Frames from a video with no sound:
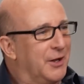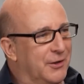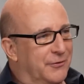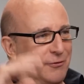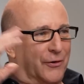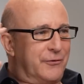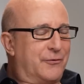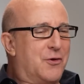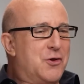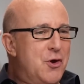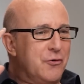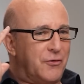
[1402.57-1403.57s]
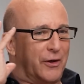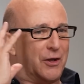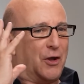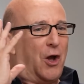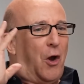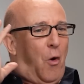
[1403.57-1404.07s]
It's just
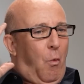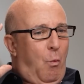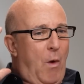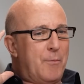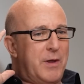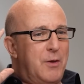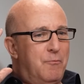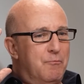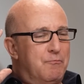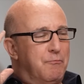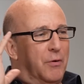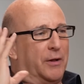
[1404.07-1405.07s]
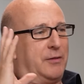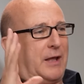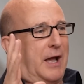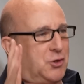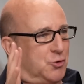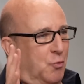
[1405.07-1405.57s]
usually when we bring
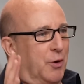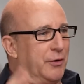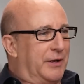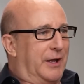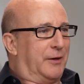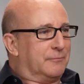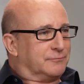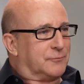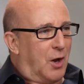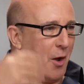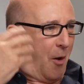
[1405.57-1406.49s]
the H word in,